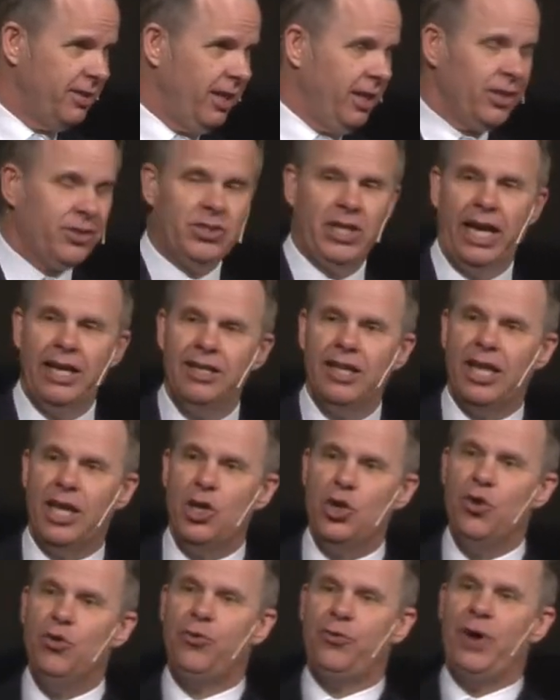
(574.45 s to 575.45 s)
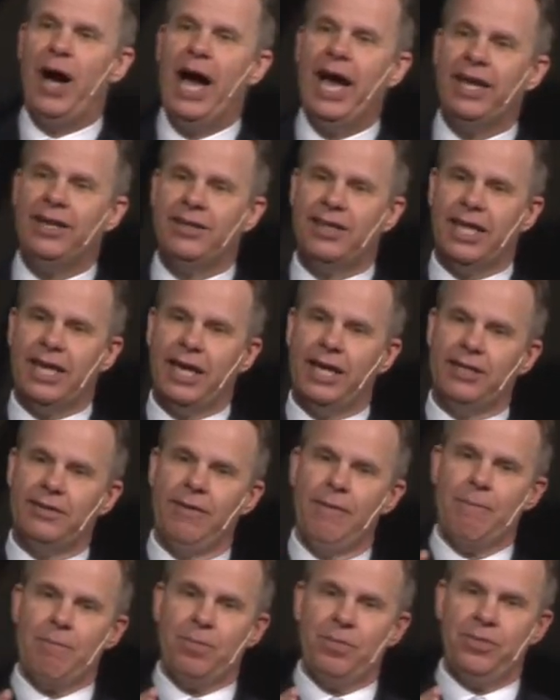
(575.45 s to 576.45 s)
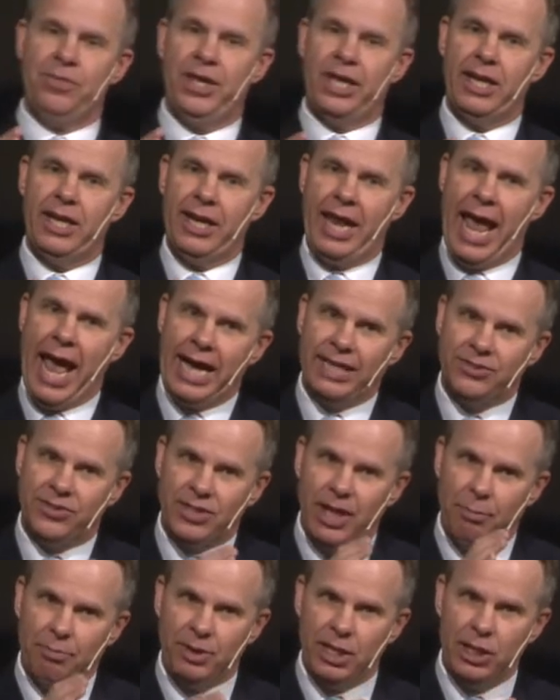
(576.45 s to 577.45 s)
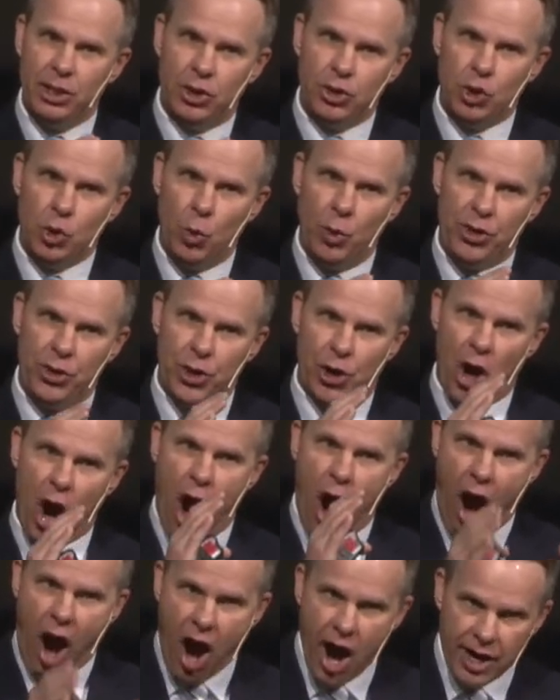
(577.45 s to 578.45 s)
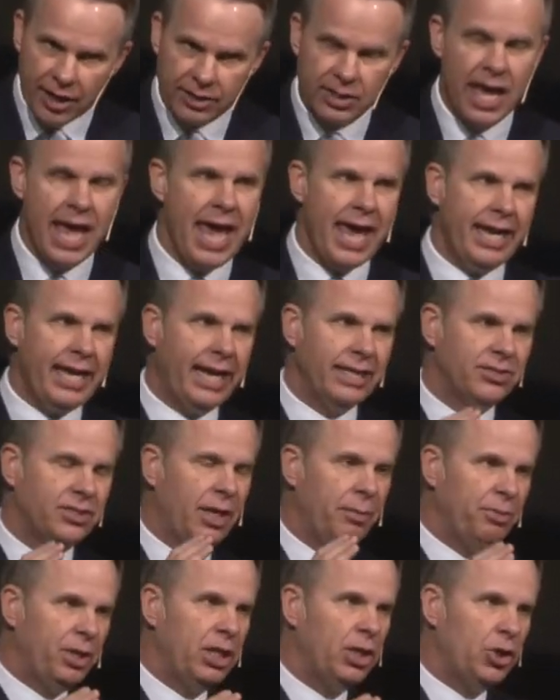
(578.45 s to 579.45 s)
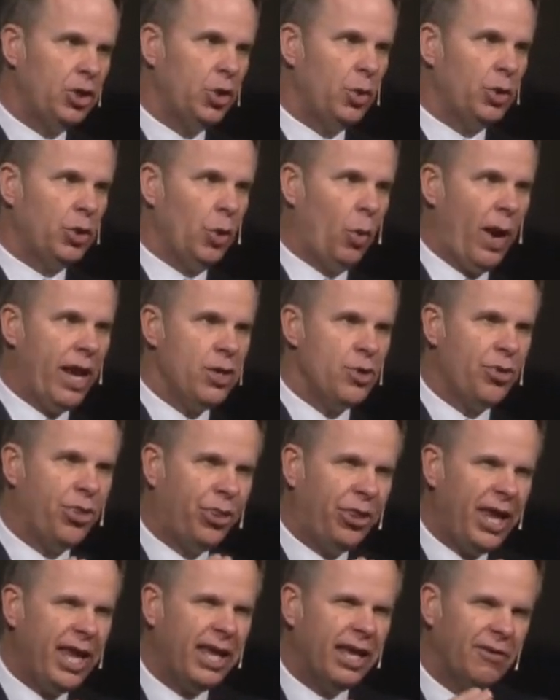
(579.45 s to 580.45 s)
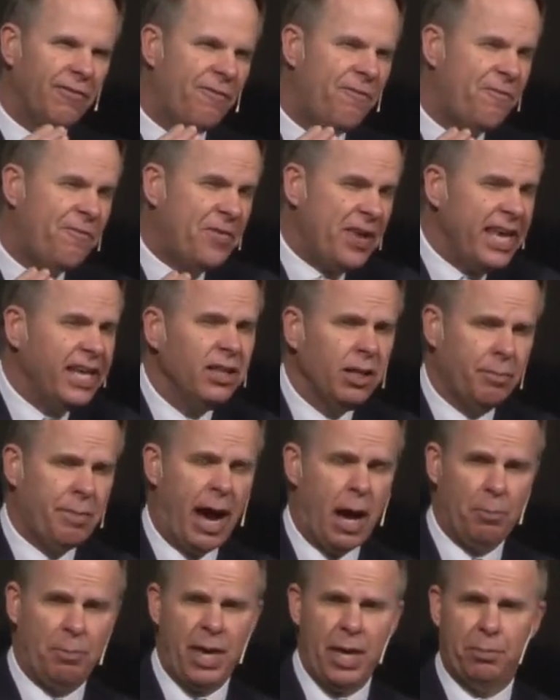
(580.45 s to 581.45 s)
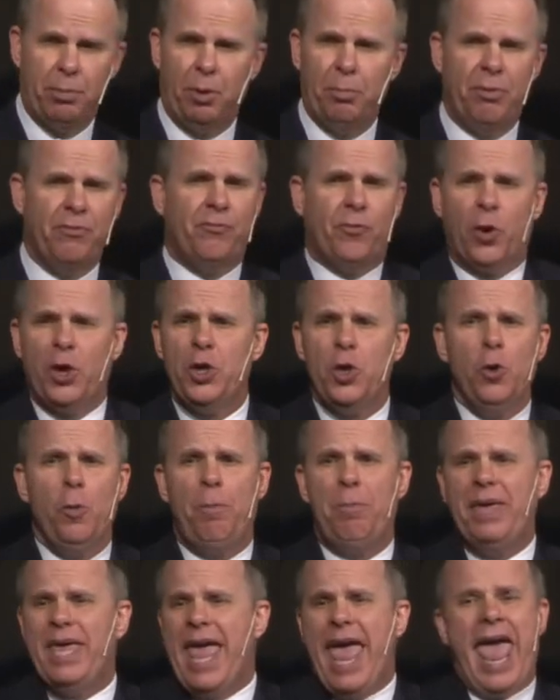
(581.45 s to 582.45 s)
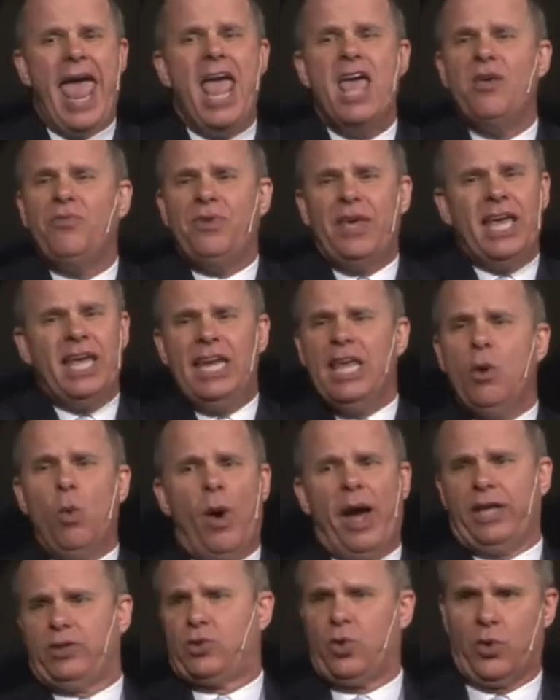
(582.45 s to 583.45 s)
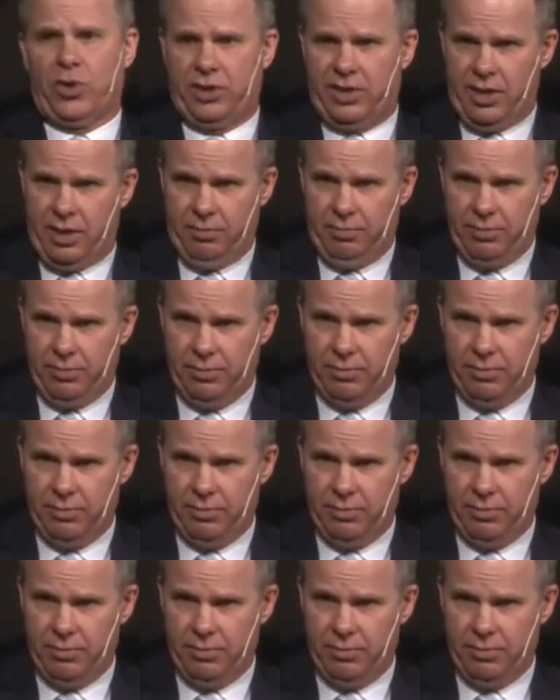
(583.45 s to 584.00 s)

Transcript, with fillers: Suddenly, you find that it that it has something to do with your heart. It has something to do with the way you think and feel about people before you behave anyway toward them.